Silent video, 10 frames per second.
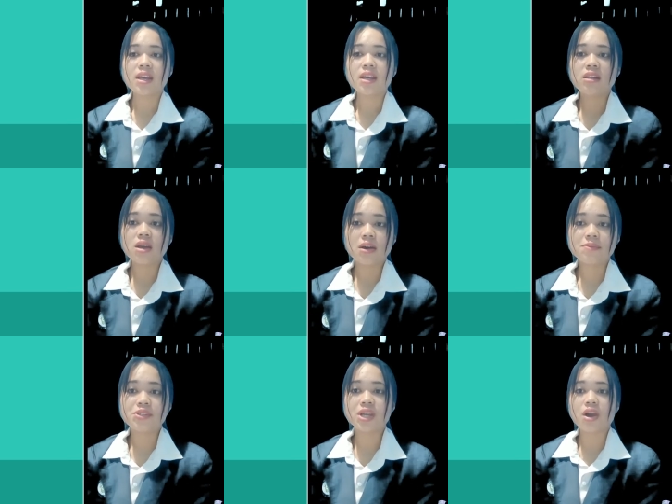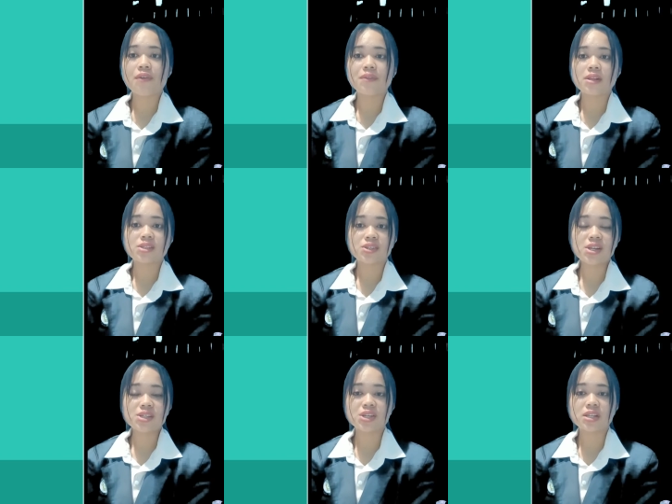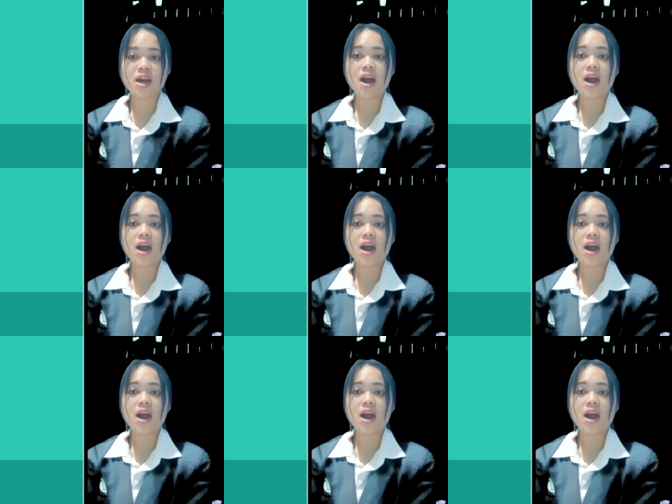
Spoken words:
The object of this research